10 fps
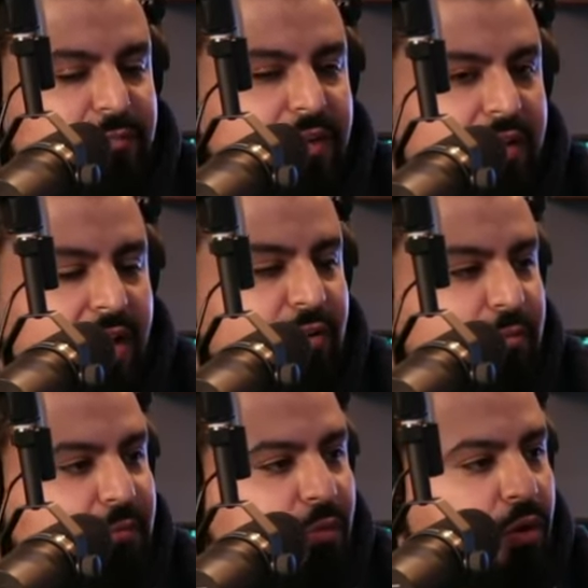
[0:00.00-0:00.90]
speak on that a
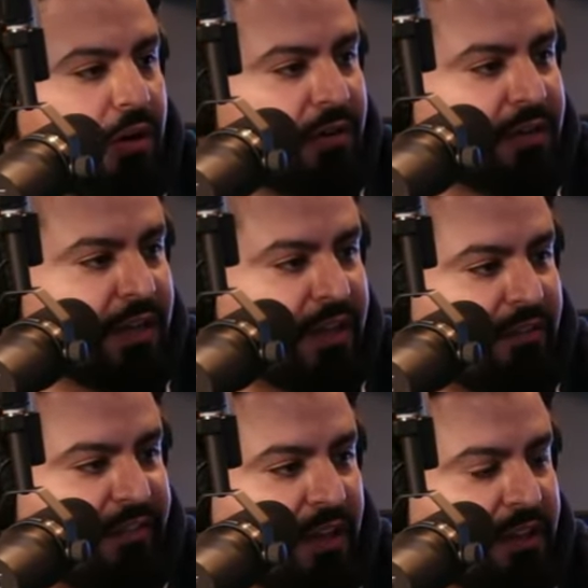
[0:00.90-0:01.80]
little bit more because
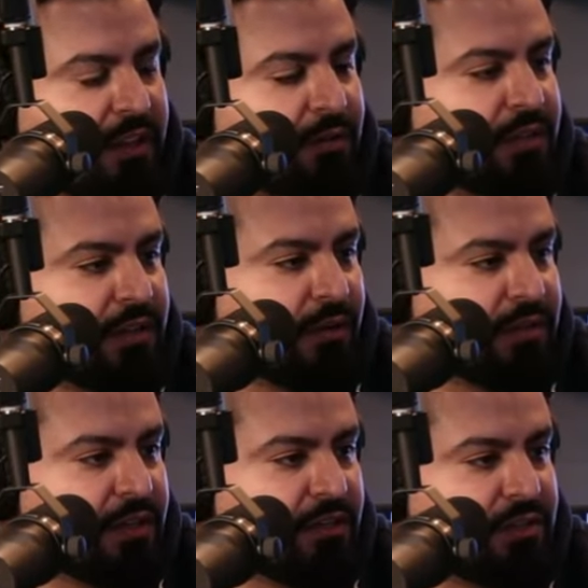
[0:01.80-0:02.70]
I, I, felt like that was that
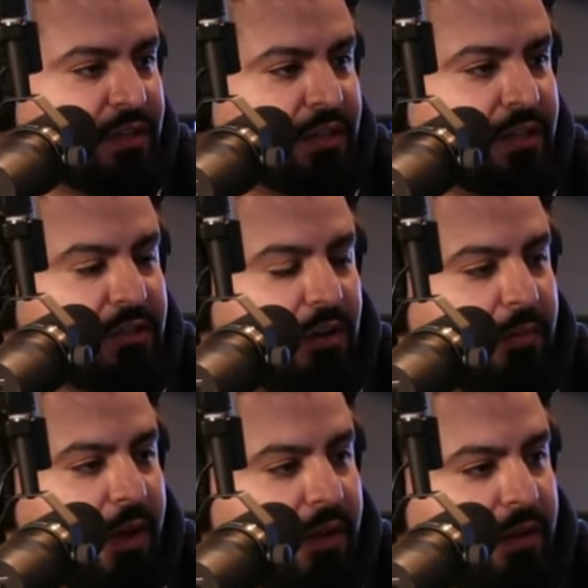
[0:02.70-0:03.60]
was an interesting thing to
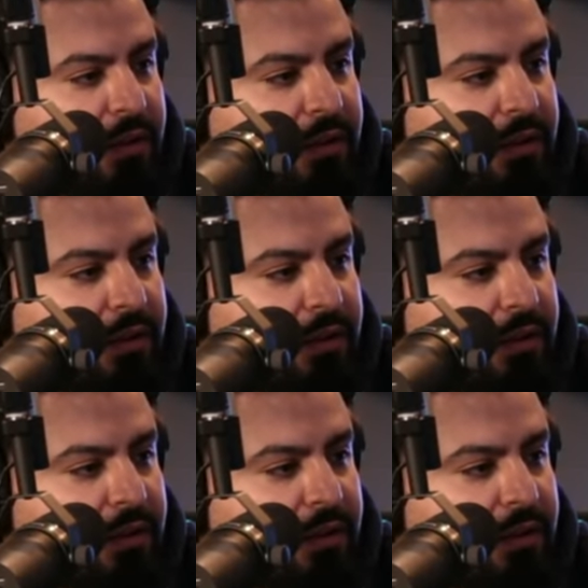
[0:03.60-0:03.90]
talk about.